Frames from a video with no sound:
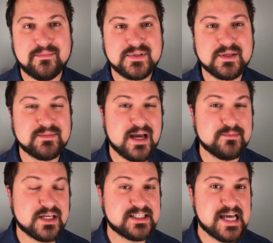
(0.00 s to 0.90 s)

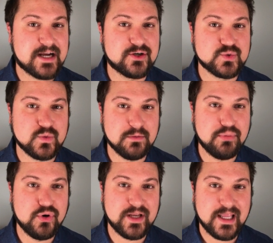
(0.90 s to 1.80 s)
Sometimes attackers will
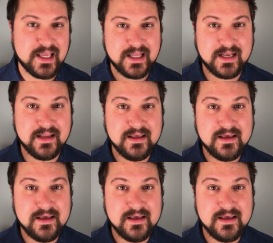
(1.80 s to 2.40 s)
put in